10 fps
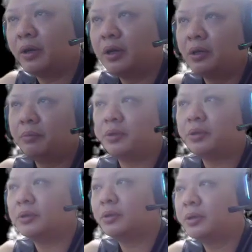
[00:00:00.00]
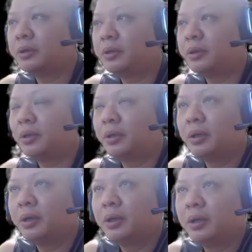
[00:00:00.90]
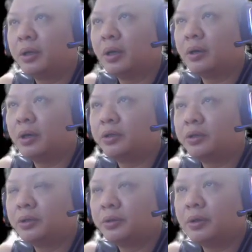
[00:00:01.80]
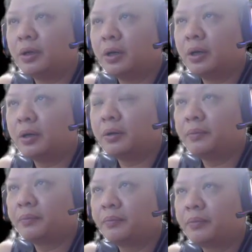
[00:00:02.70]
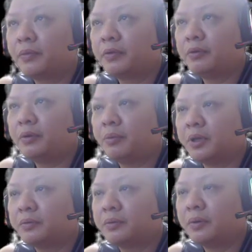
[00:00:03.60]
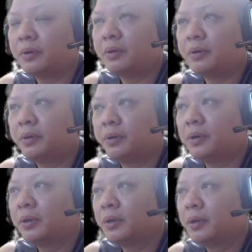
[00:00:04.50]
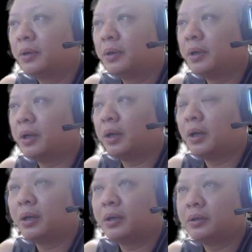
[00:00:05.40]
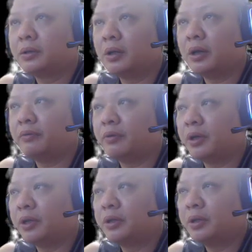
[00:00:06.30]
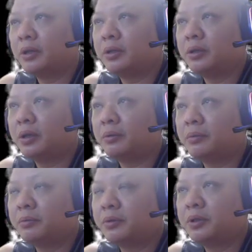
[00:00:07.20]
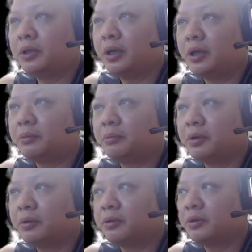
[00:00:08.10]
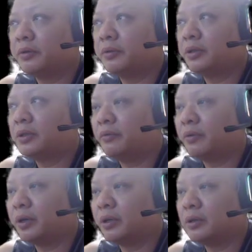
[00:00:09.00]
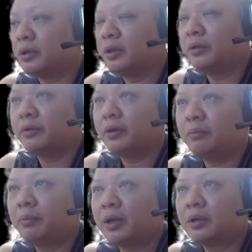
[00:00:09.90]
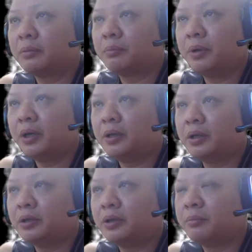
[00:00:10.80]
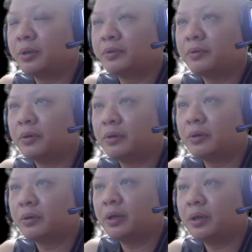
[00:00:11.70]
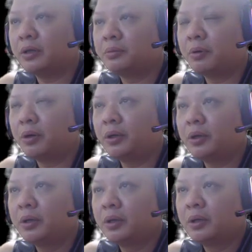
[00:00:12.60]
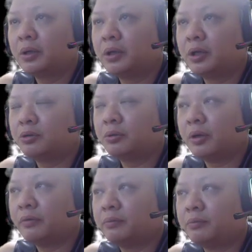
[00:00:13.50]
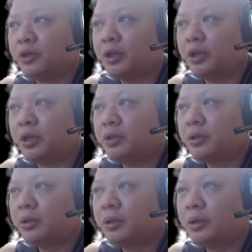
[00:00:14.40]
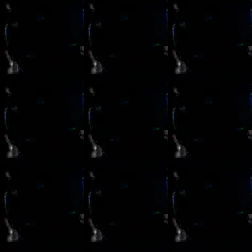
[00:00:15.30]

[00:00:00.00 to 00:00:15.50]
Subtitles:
now finally in position. Now h3 plus 4 is not advocated. Instead, c8 equals to 7 is advocated. If black played h3 plus 4 at this point, things would have changed.